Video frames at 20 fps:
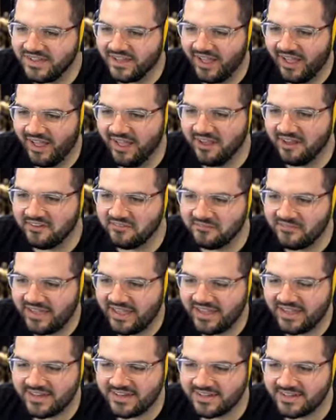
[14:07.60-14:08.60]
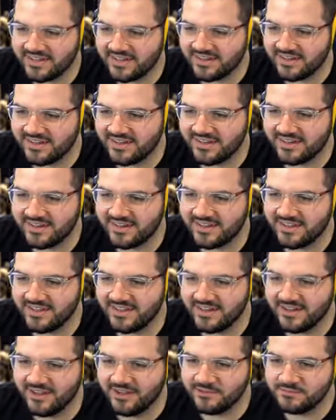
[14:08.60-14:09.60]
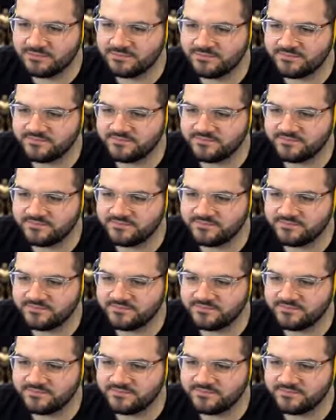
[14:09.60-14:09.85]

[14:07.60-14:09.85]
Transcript: Oh, man. You know?